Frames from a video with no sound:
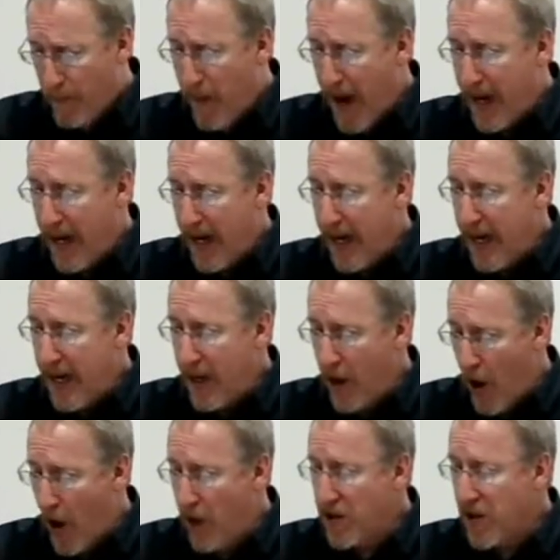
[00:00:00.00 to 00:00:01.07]
But it
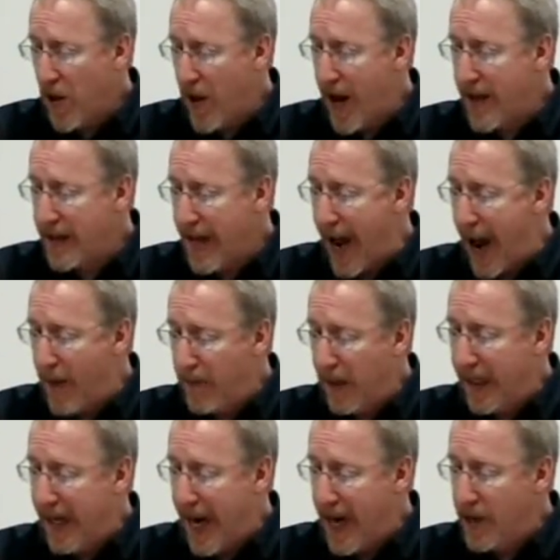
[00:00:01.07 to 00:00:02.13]
also has
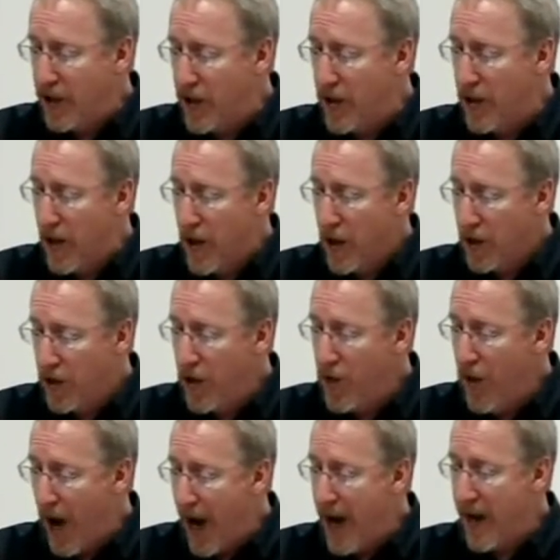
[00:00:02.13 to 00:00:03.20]
application
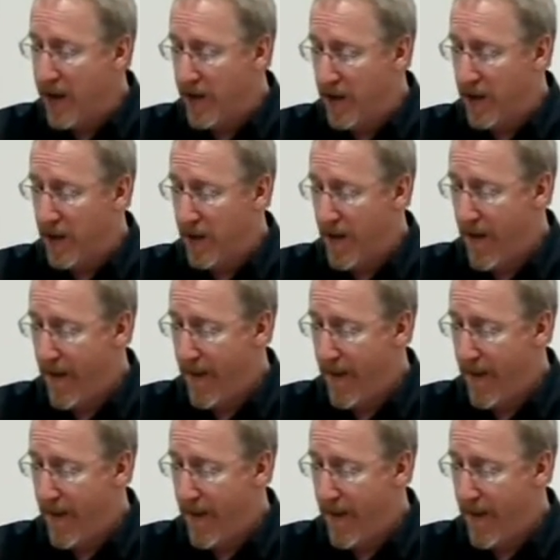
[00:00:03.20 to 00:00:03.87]
to us.